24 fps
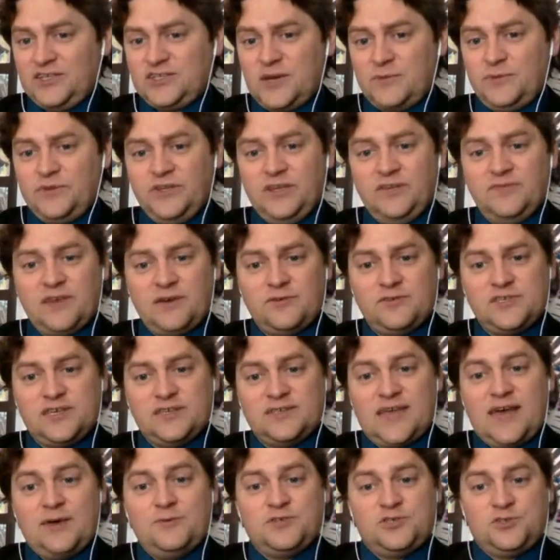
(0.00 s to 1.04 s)
I believe that was because
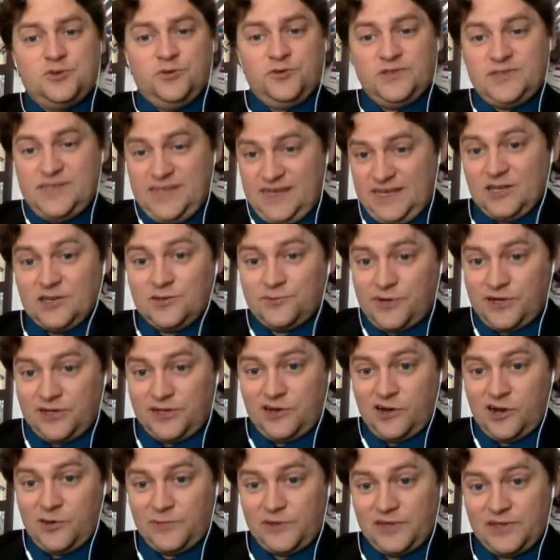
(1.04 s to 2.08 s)
I was towards the end of the red
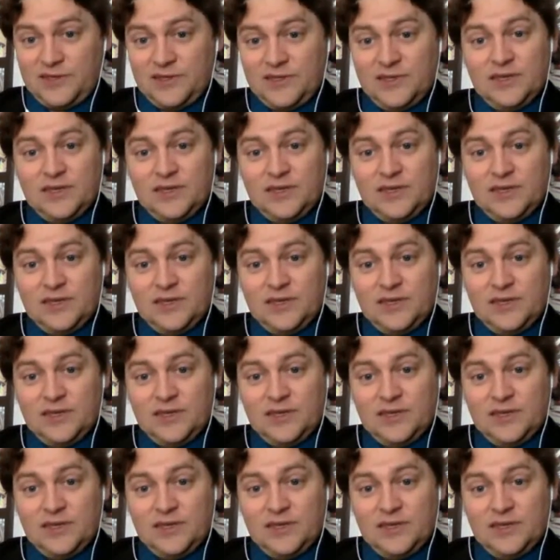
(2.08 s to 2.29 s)
carpet.